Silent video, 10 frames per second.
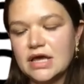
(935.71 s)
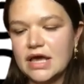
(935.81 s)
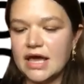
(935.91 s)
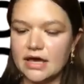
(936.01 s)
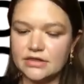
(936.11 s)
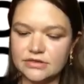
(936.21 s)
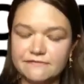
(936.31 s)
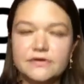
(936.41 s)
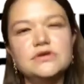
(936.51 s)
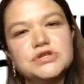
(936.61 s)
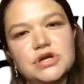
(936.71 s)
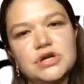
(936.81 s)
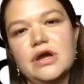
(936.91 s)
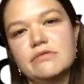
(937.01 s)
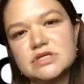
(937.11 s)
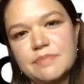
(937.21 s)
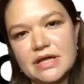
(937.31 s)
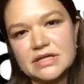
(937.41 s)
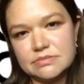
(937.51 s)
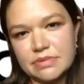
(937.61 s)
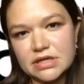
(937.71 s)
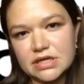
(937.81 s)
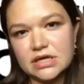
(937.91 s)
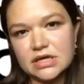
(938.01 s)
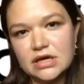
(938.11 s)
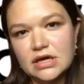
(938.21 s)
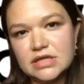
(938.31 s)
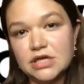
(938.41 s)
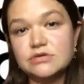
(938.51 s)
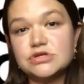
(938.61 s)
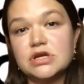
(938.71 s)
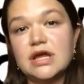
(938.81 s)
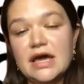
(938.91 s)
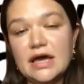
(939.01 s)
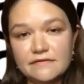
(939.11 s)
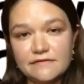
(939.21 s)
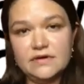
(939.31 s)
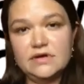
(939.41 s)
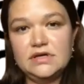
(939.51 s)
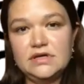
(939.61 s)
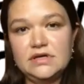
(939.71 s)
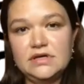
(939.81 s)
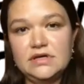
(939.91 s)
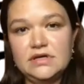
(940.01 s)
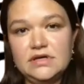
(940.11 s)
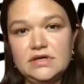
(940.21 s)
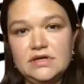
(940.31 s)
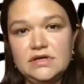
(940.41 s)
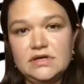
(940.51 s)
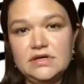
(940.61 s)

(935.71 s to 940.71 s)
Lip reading: and the fiduciary responsibility that you should have to individuals.